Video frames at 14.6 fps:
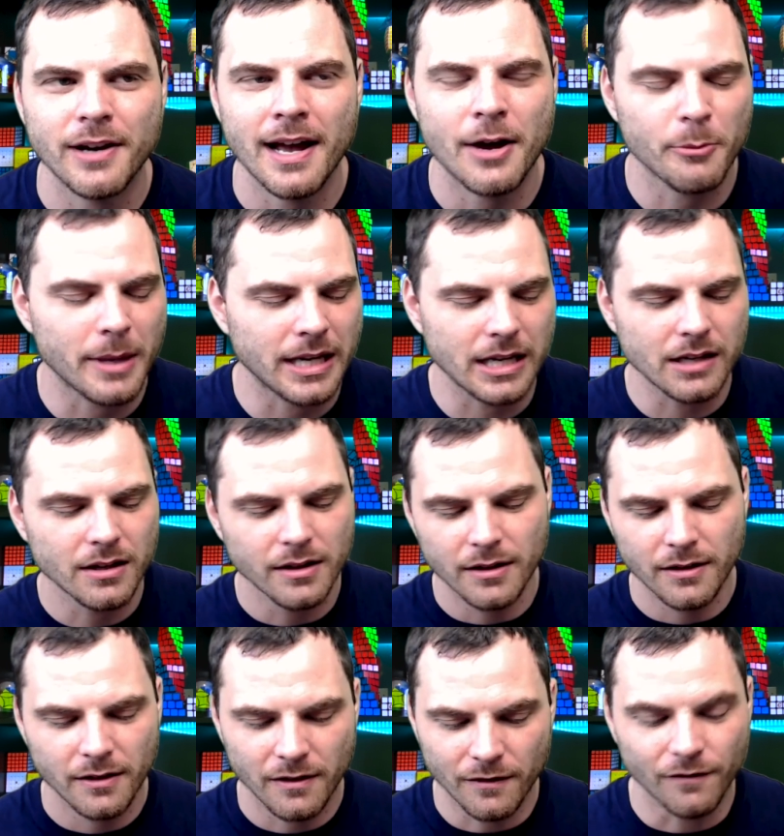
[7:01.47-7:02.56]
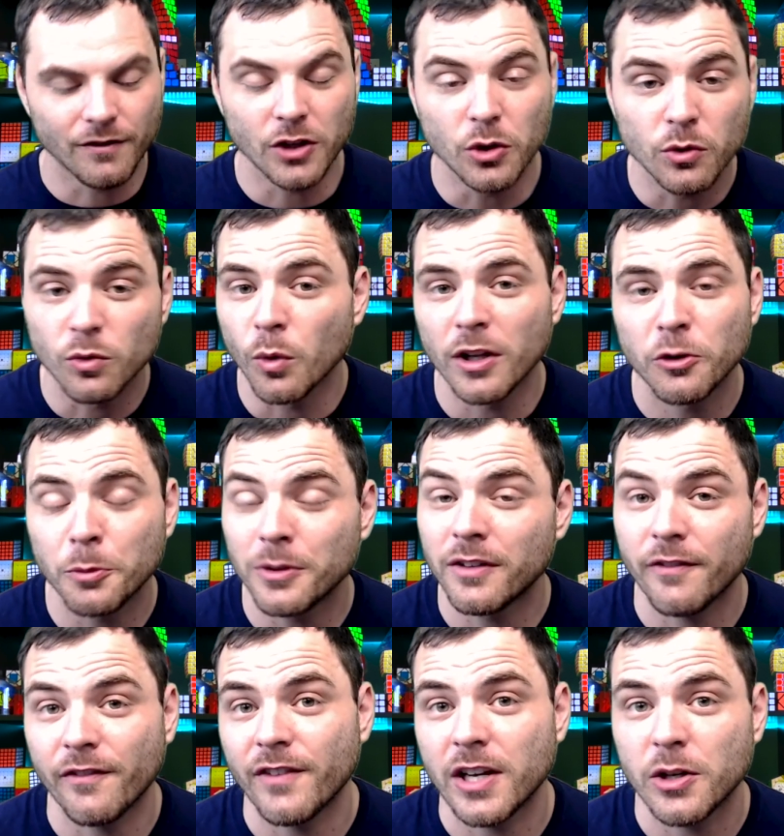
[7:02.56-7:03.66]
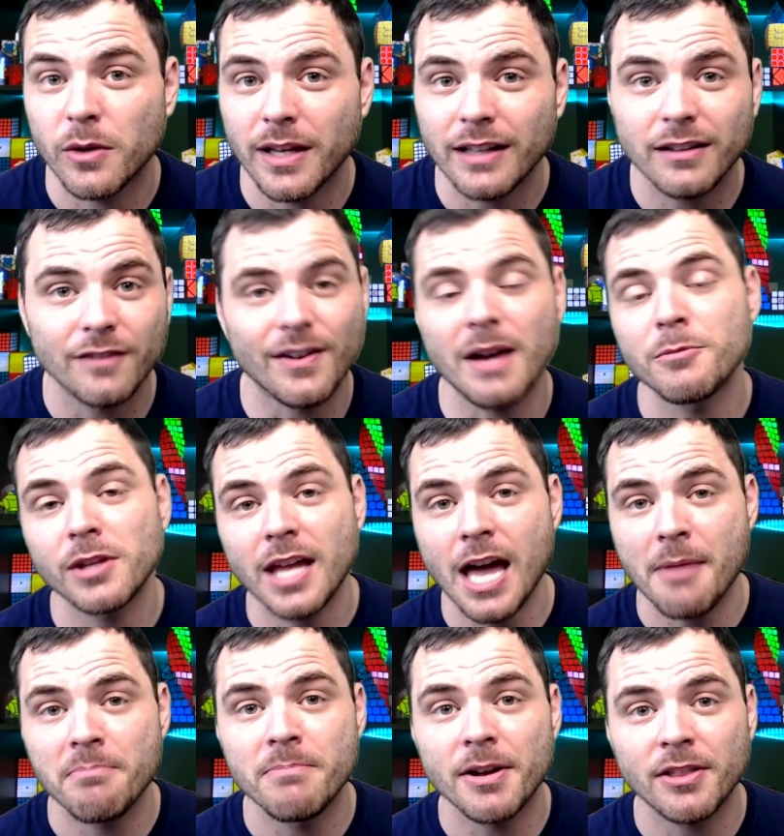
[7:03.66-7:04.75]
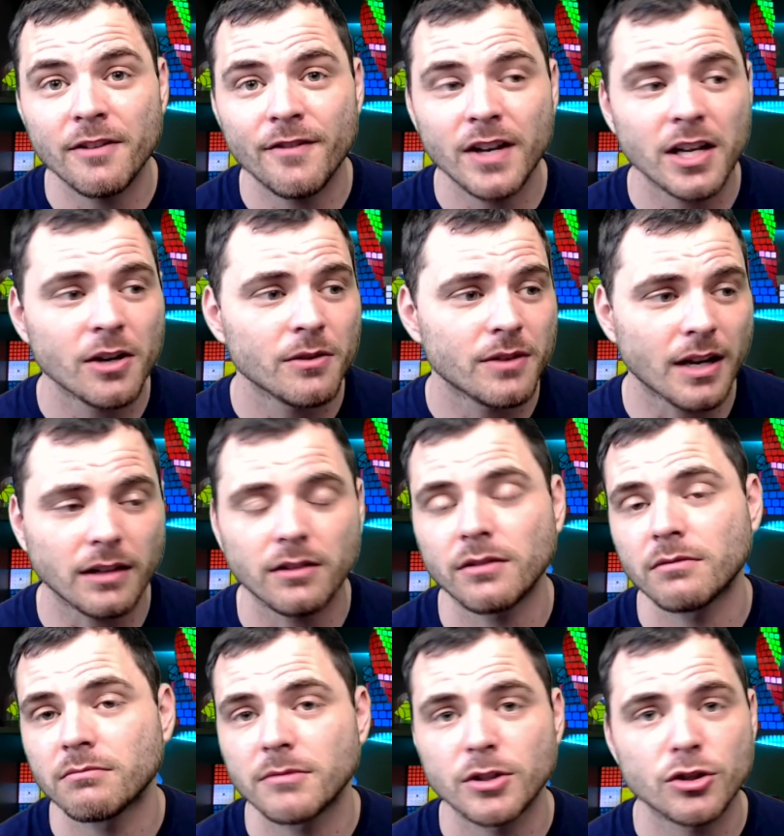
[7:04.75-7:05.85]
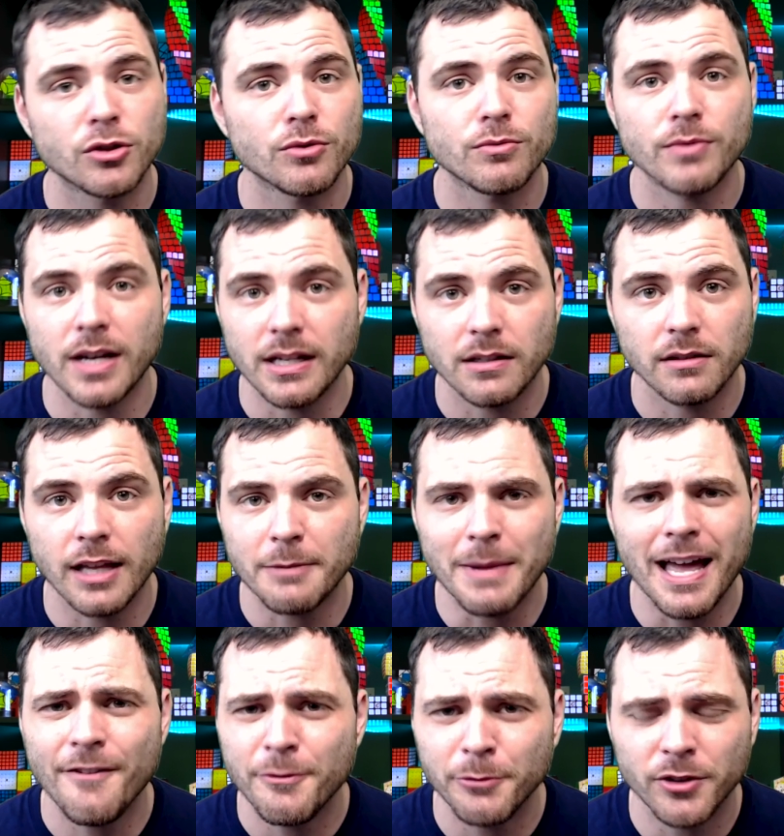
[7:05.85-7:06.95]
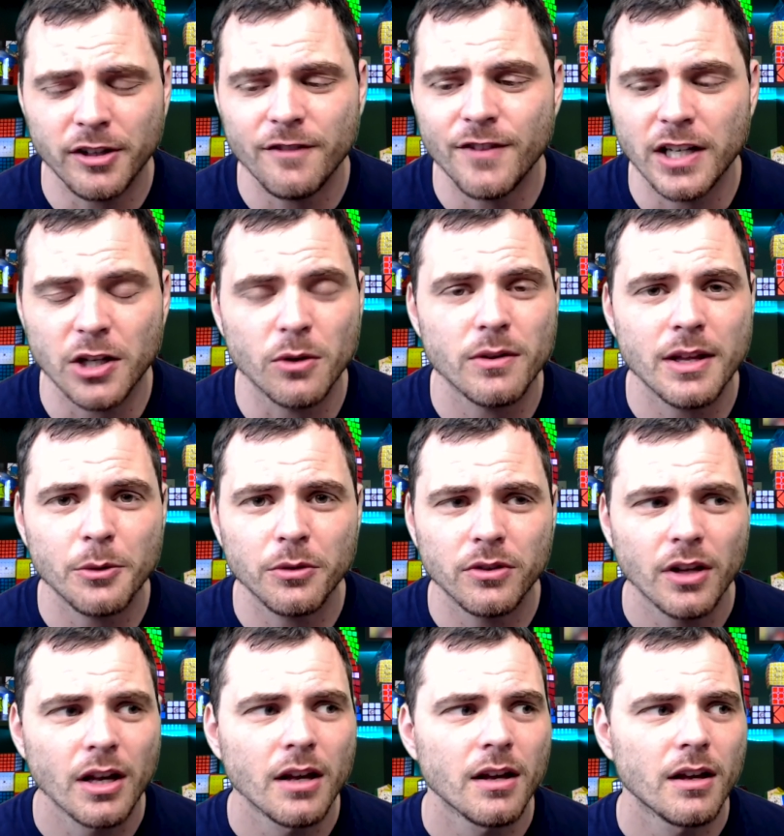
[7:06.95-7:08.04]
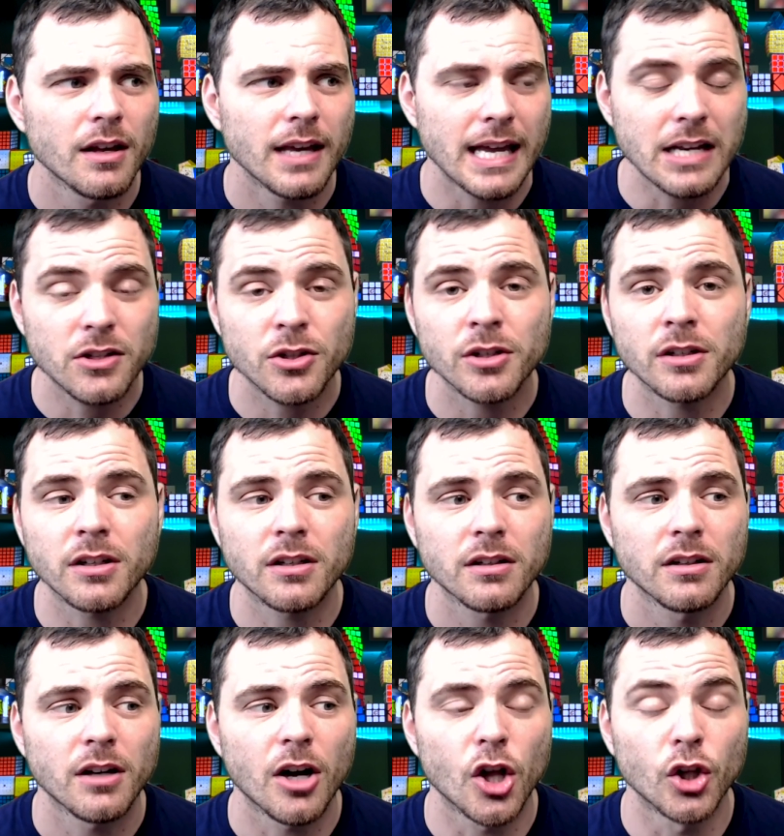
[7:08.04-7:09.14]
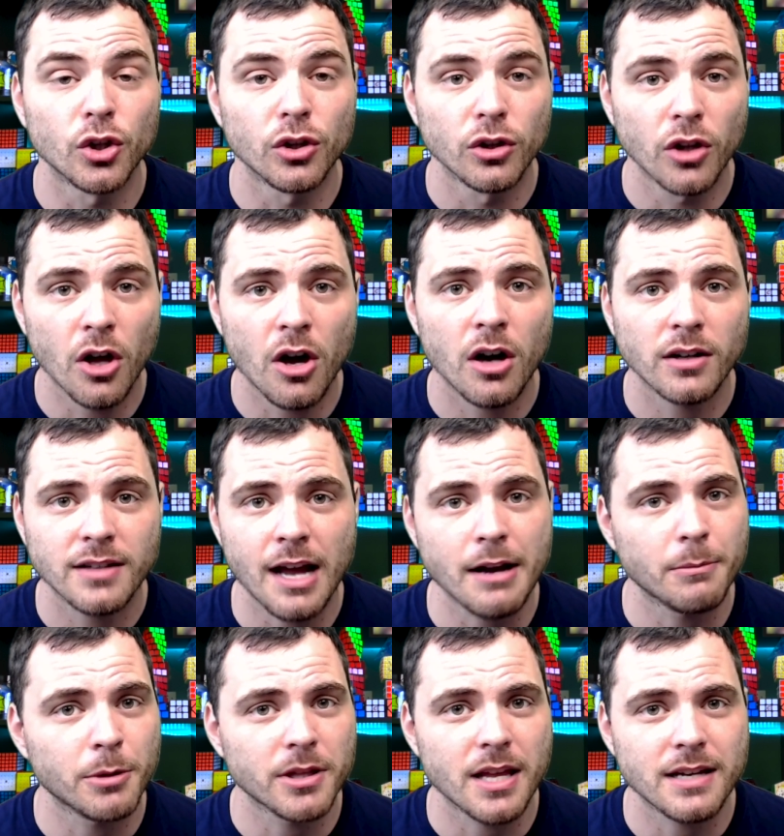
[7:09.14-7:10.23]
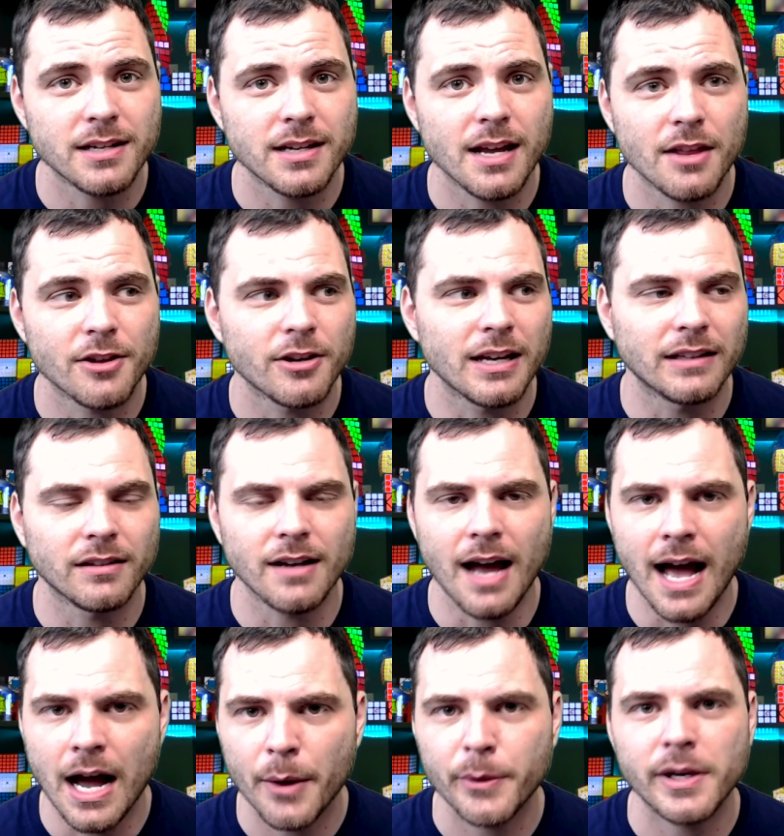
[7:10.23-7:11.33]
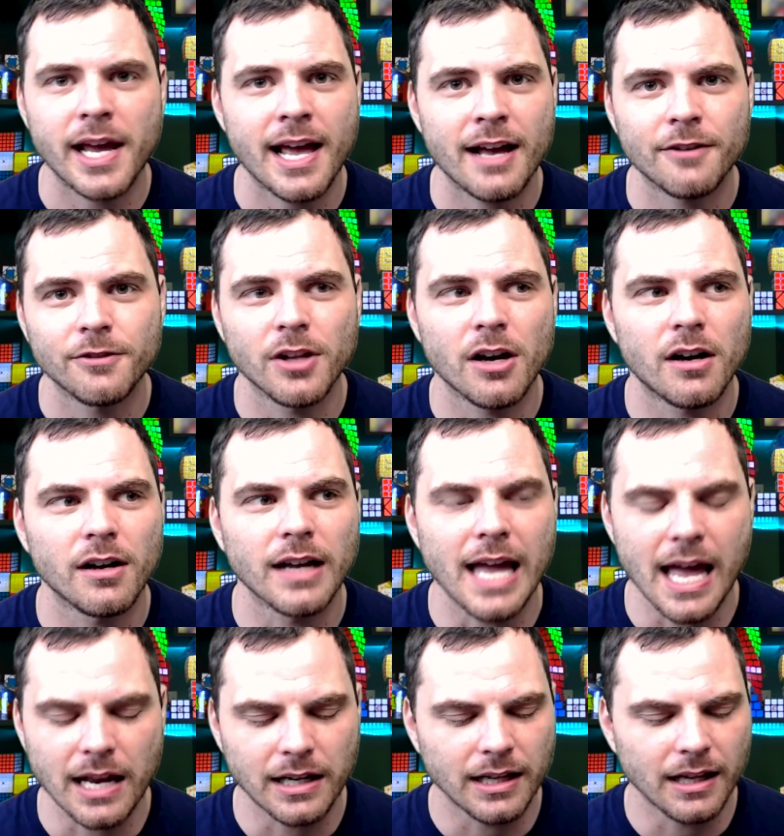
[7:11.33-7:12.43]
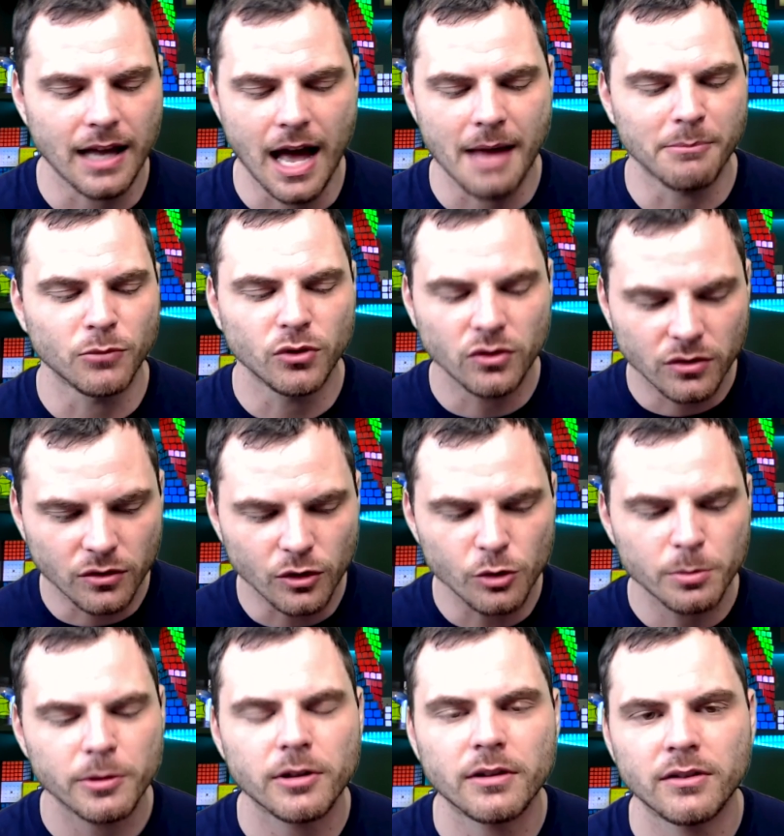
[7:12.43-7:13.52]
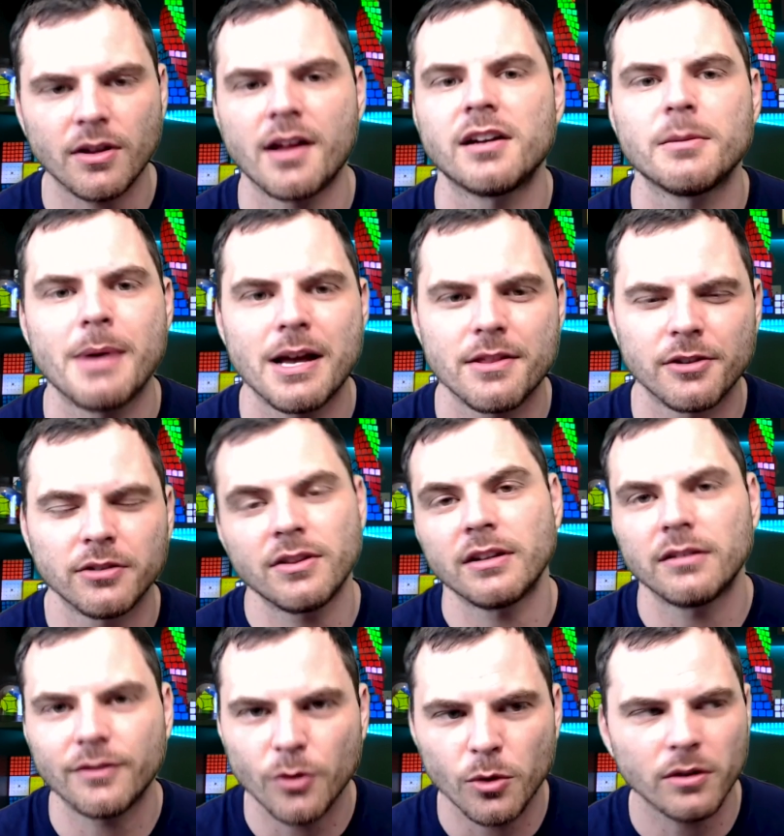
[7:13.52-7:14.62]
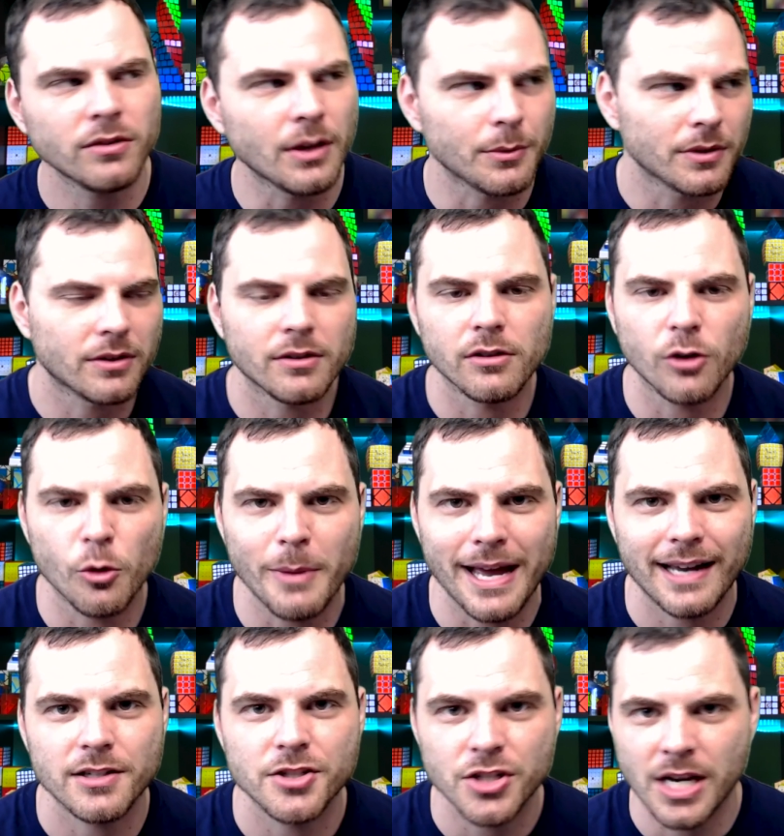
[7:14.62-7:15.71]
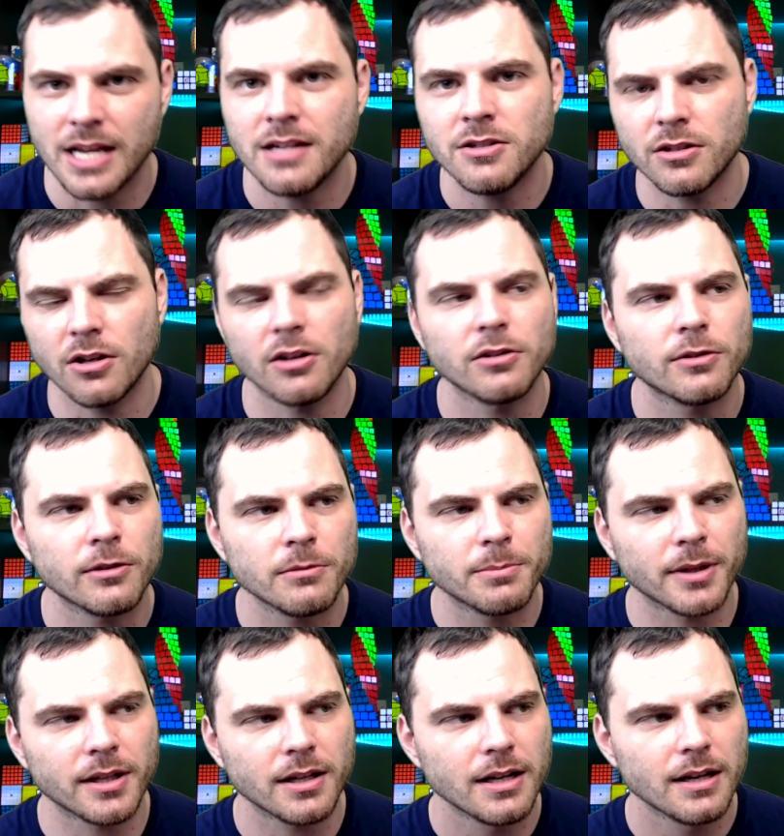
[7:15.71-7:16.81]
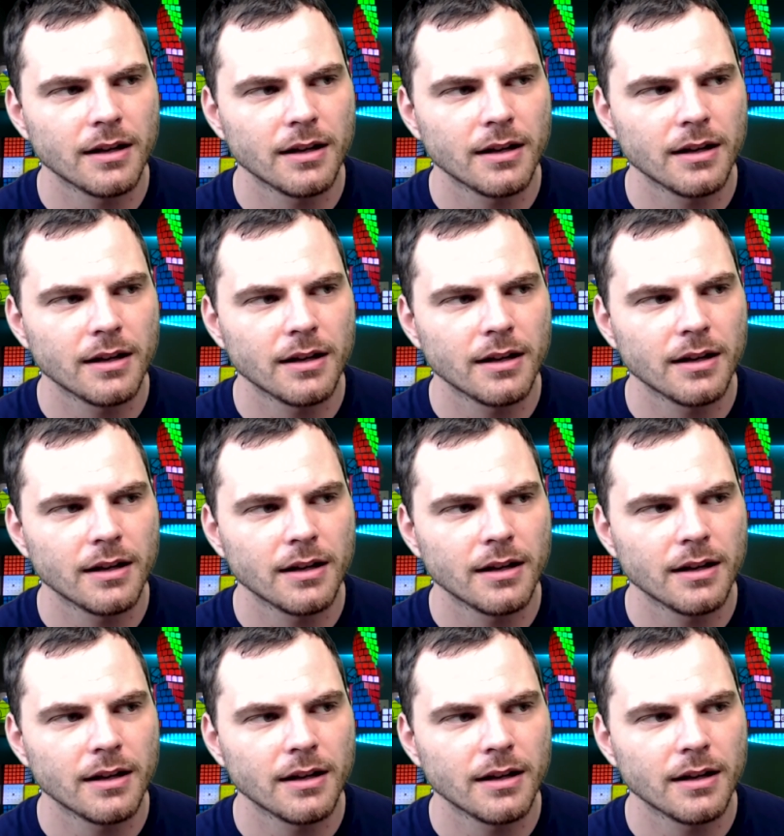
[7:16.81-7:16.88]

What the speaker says: how many views one specific video gets. If I'm really happy about the video, that's great. Like my FMC video, it took a long time to put that together. It's an hour and a half long, and I'm super excited about it. There's things, of course, I would still go back and change and alter, but